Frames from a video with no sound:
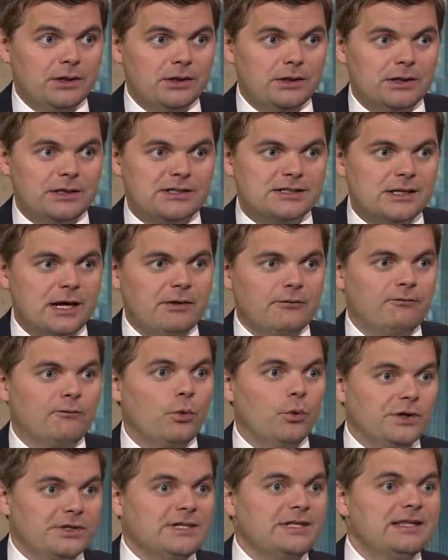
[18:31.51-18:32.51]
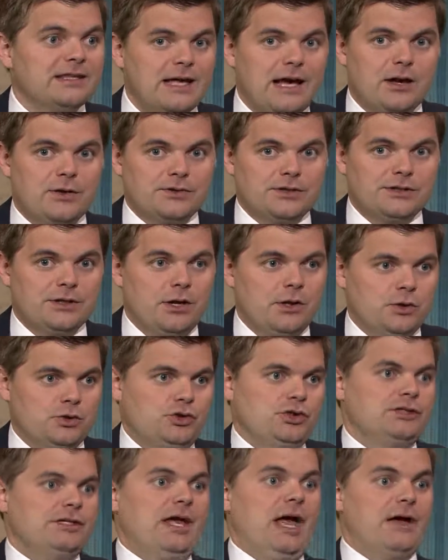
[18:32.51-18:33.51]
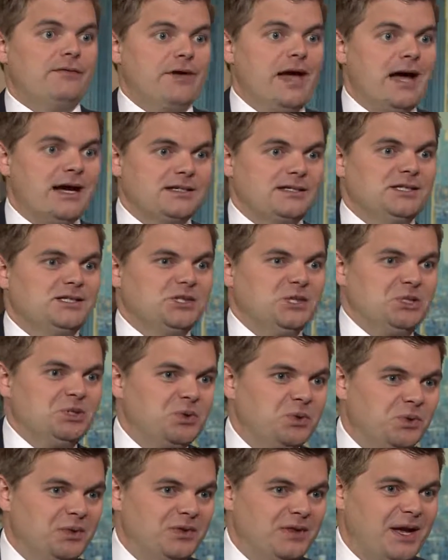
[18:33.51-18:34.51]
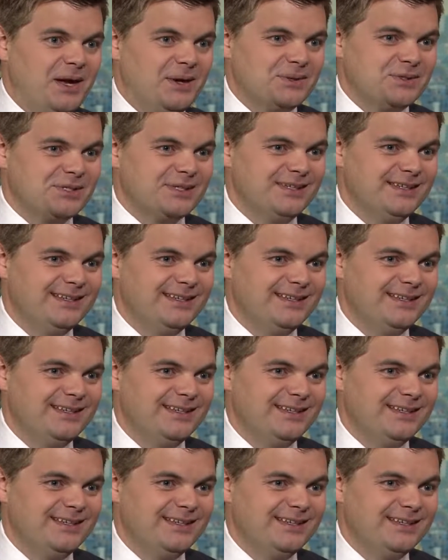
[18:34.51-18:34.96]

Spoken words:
It's not $14,000 just to have access to $200,000.